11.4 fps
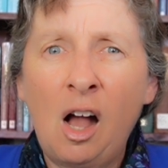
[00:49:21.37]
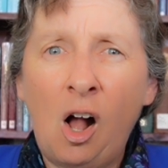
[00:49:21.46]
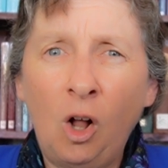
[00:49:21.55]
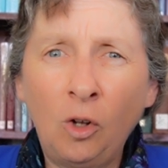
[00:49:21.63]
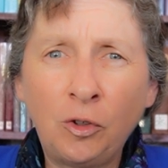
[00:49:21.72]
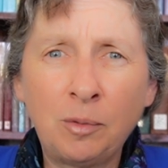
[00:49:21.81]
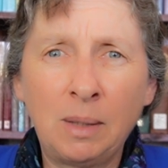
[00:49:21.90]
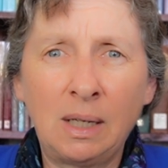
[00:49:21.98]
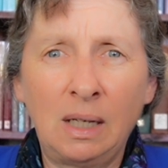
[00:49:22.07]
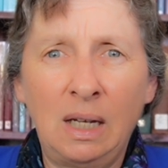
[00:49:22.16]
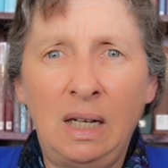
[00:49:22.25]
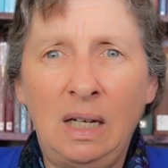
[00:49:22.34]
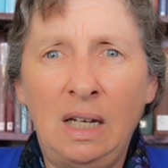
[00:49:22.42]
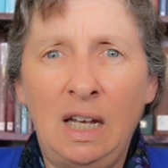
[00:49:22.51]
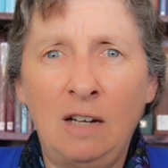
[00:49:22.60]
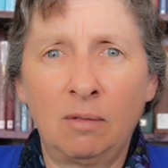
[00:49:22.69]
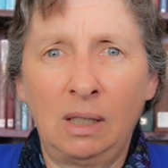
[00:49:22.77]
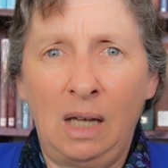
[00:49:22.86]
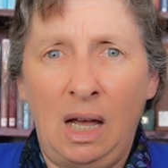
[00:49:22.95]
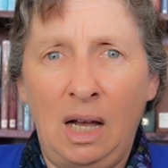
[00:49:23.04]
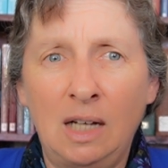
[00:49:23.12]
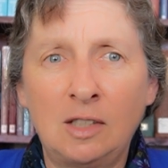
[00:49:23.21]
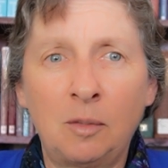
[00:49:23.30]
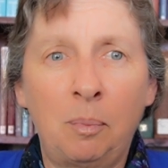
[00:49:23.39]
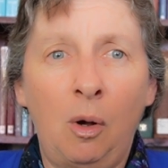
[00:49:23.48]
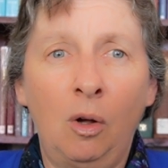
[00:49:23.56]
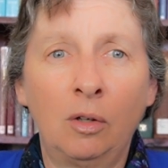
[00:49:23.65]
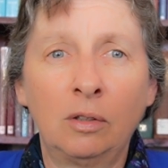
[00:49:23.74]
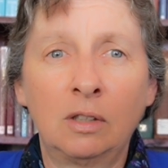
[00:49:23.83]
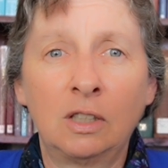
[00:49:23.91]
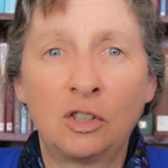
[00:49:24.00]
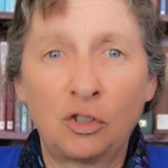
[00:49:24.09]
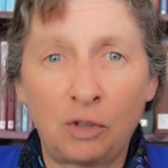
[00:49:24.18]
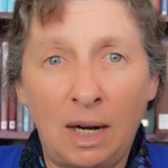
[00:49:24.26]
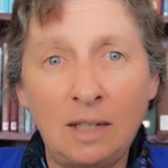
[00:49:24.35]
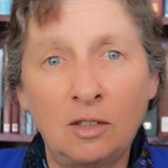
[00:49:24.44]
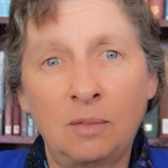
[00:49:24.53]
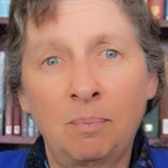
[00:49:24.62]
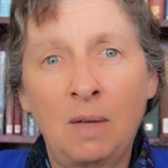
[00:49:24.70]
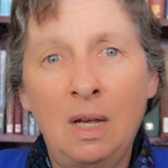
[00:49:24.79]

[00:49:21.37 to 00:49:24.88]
Ultimately, it relies upon constraints